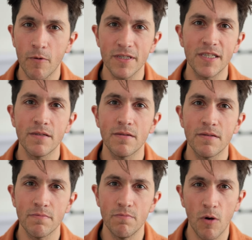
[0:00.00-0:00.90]
focusing
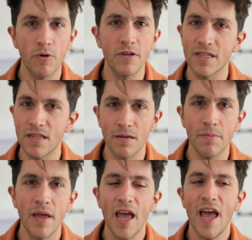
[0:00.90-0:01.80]
motors in
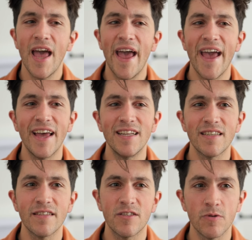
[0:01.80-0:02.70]
them. And
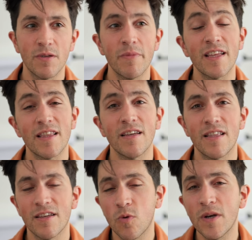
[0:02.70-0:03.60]
so something like
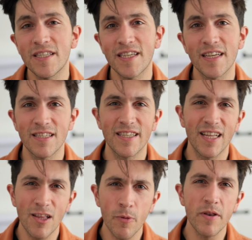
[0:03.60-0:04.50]
the 26 is
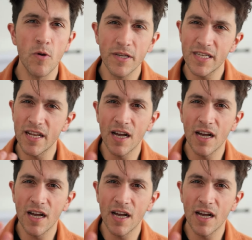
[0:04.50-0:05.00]
like a little bit noisy.